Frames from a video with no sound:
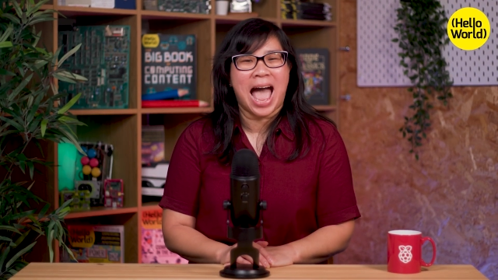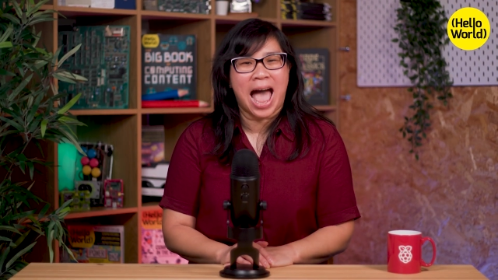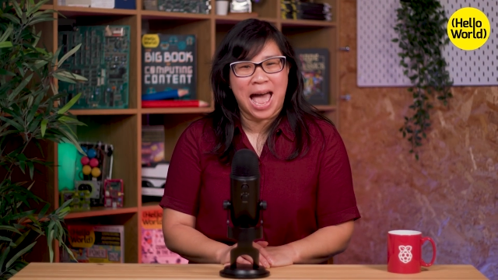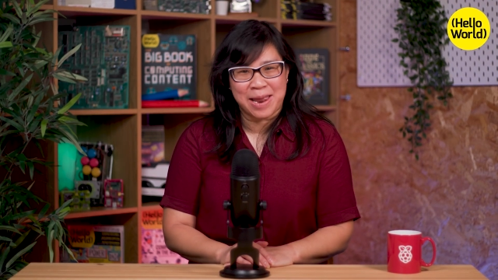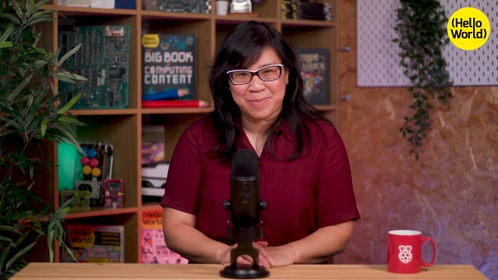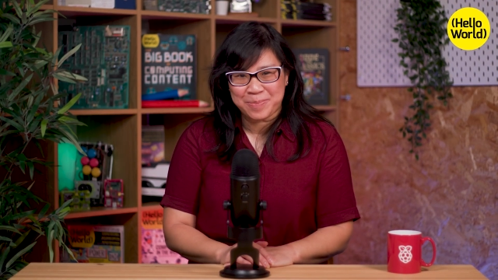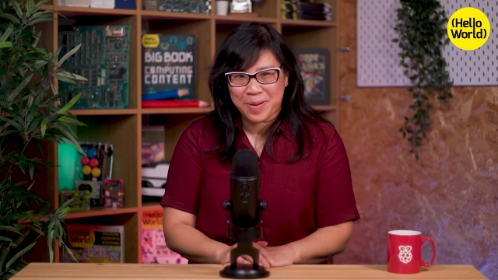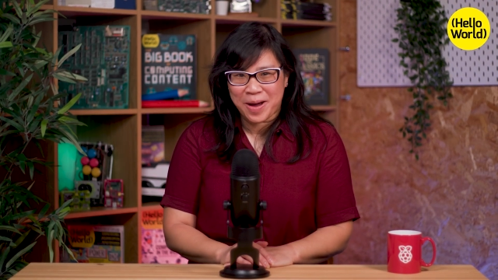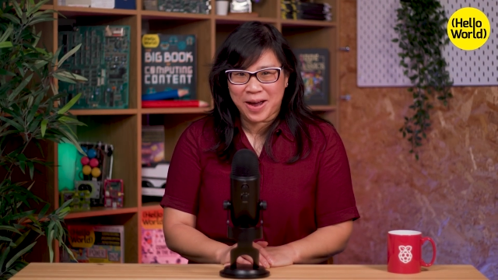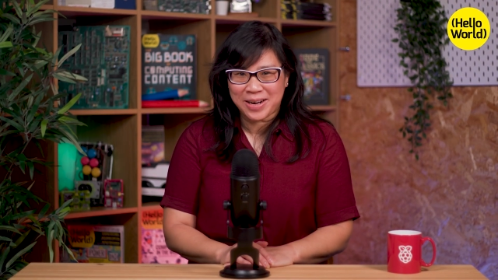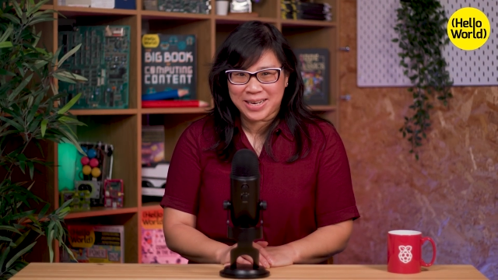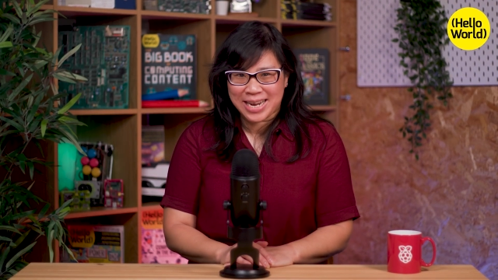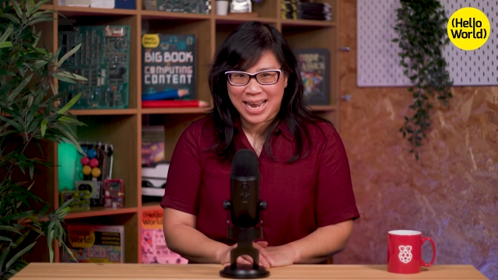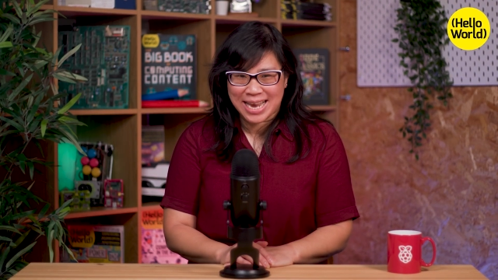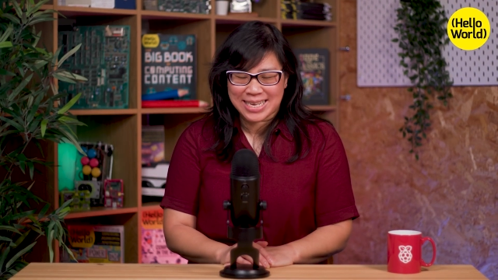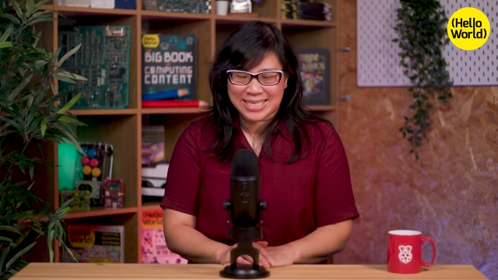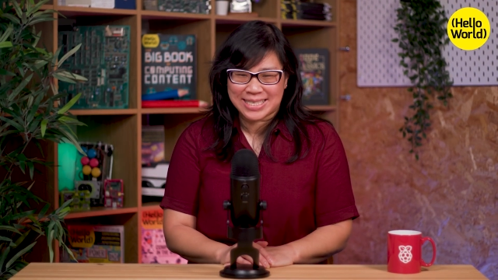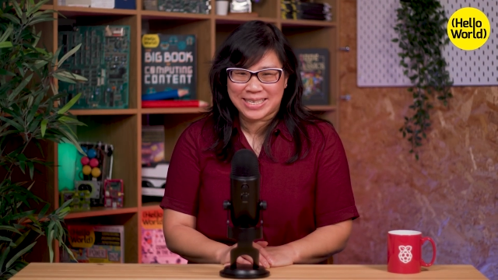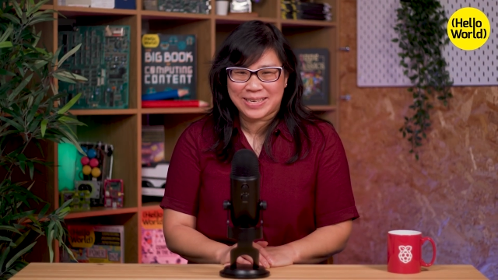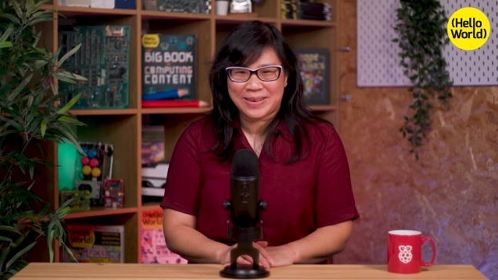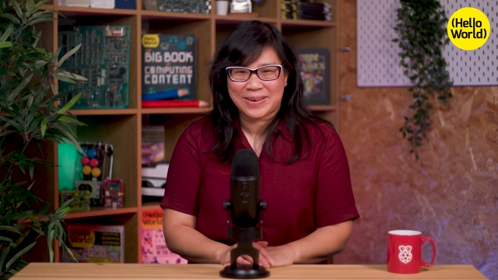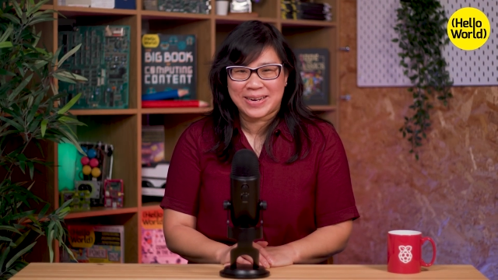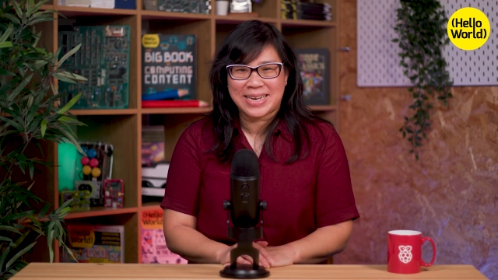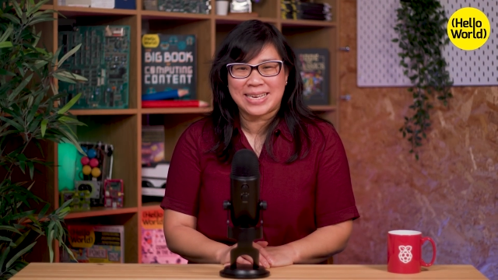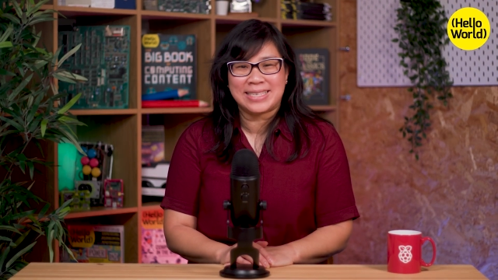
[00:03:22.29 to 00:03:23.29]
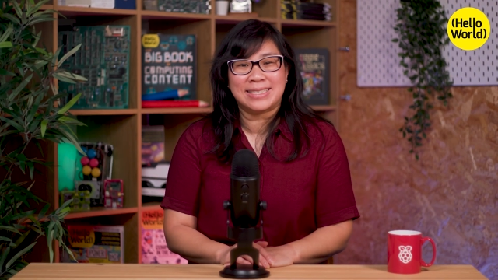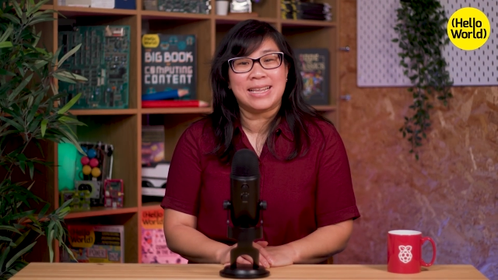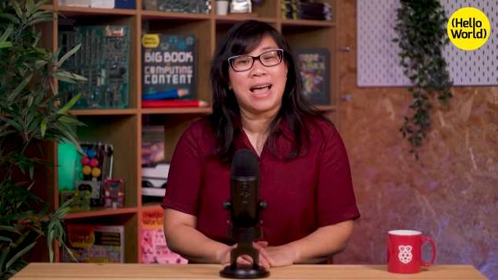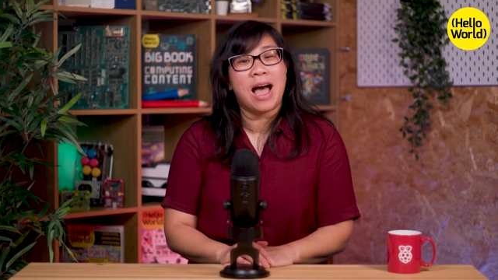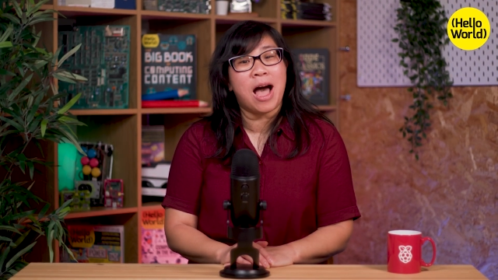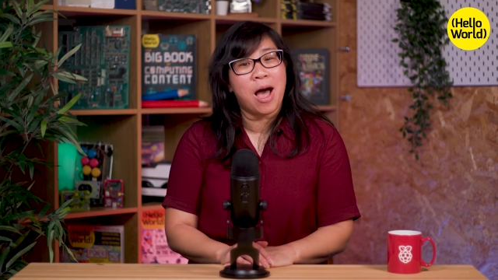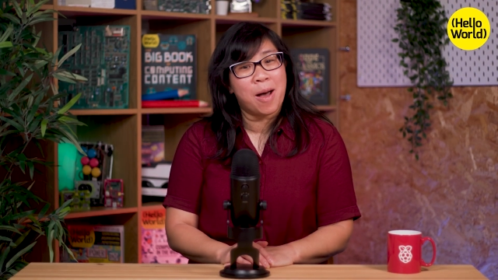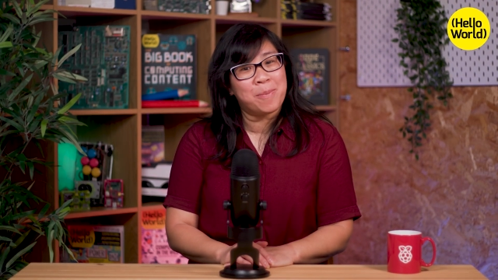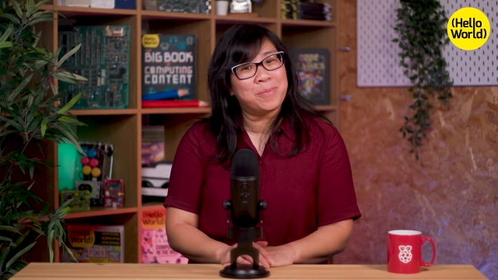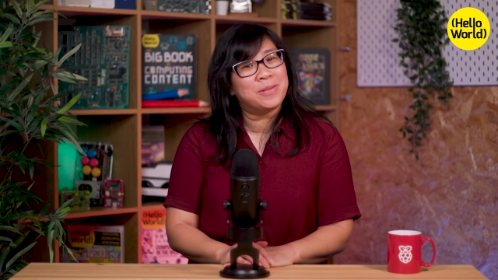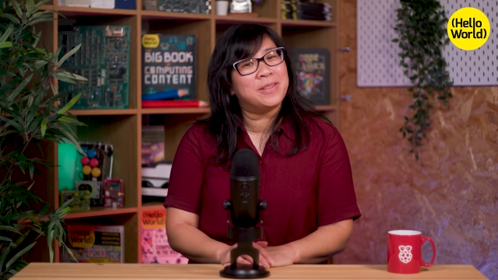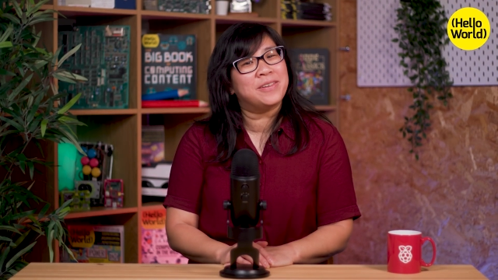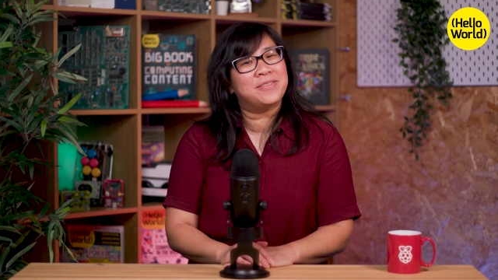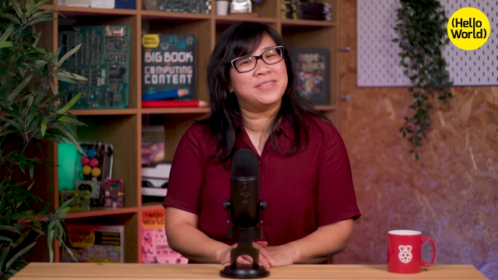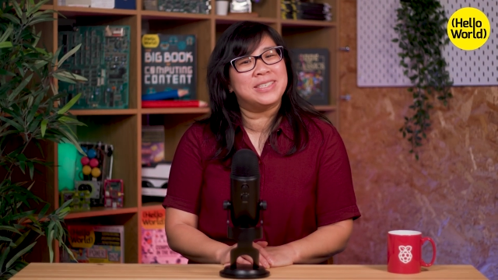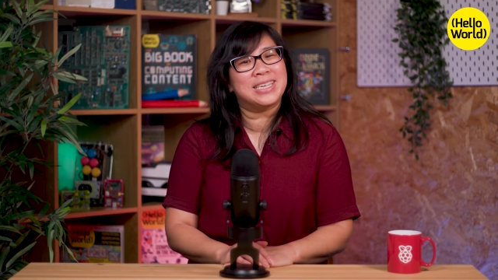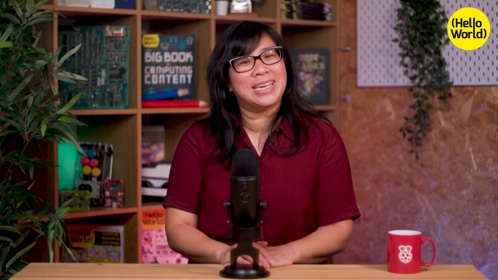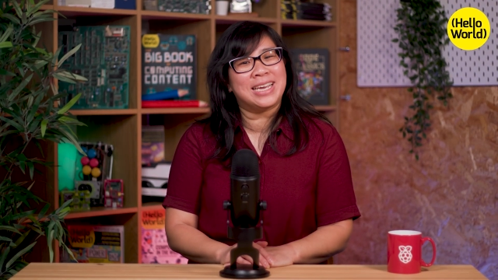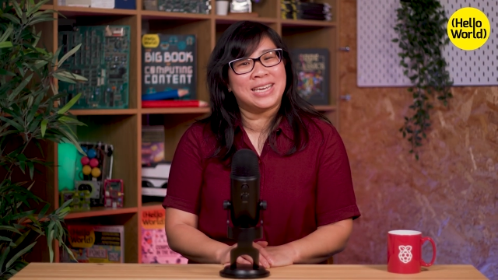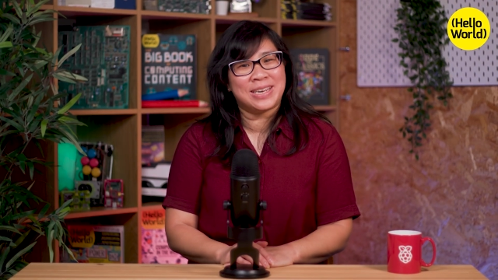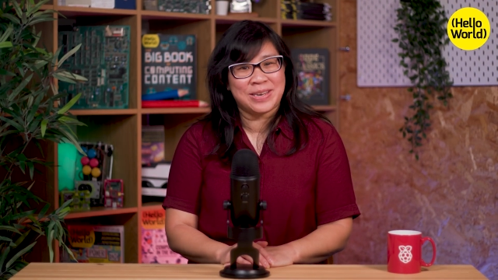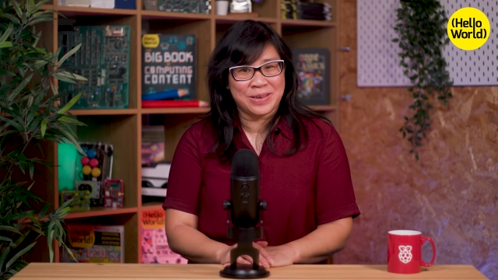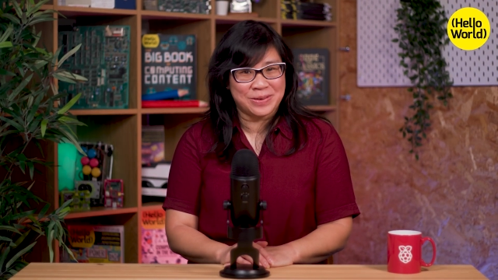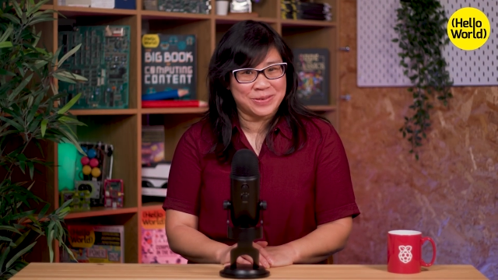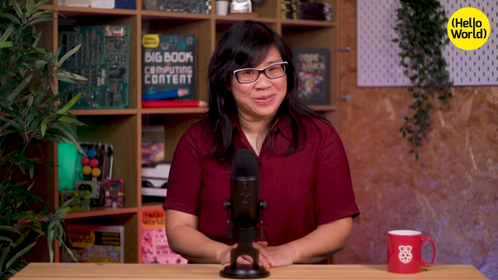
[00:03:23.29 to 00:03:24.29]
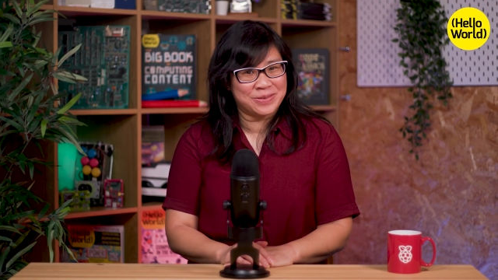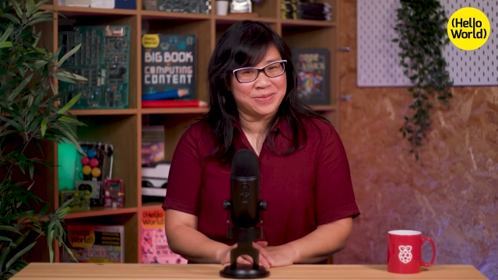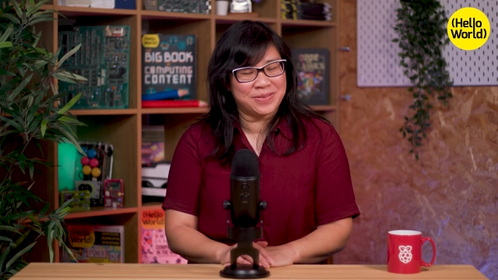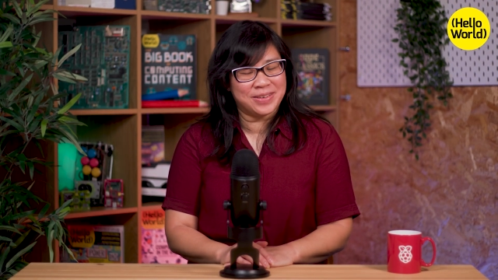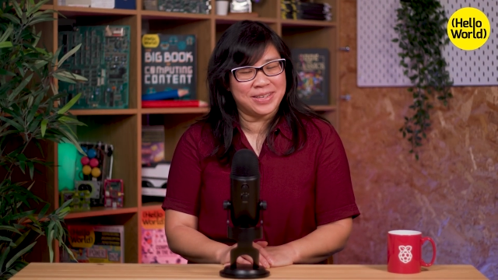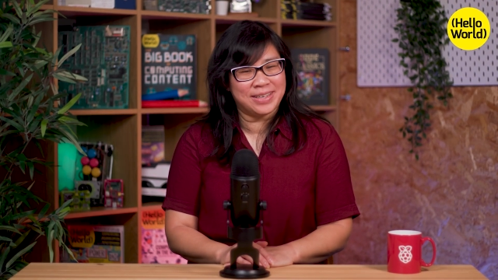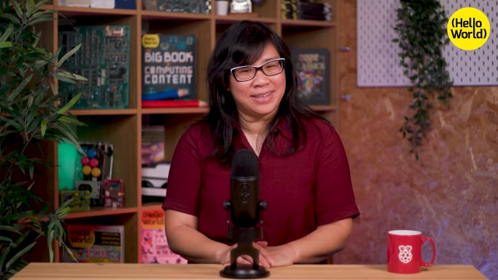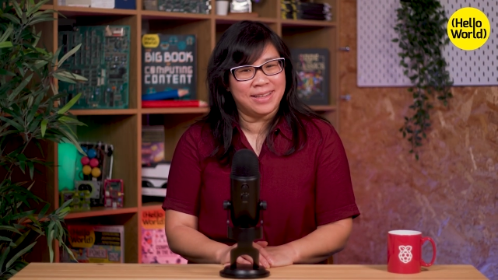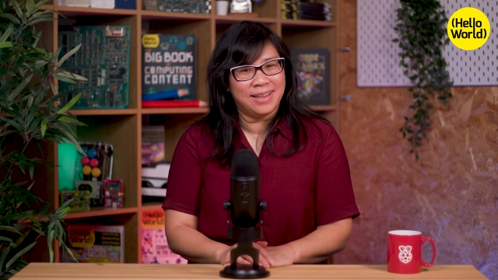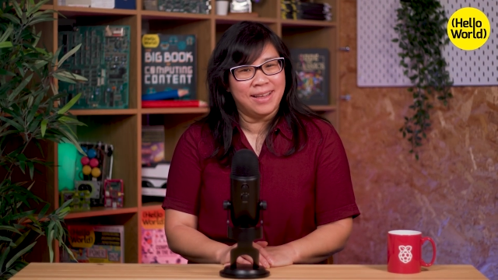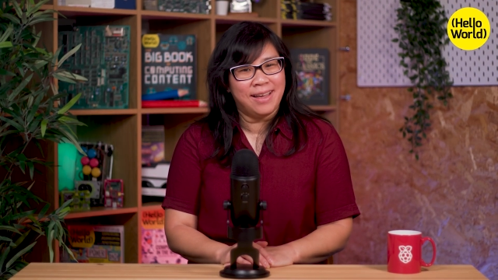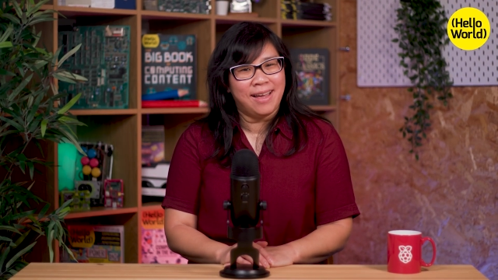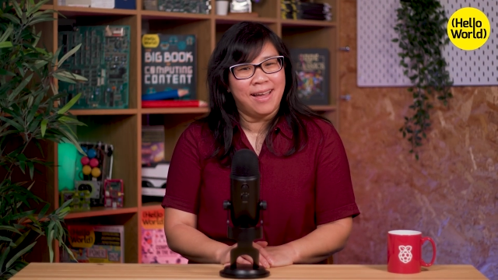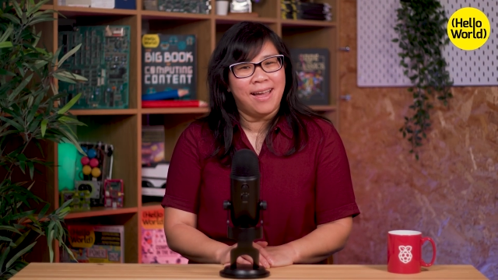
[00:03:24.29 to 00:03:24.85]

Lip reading: and podcast series uplifting and useful,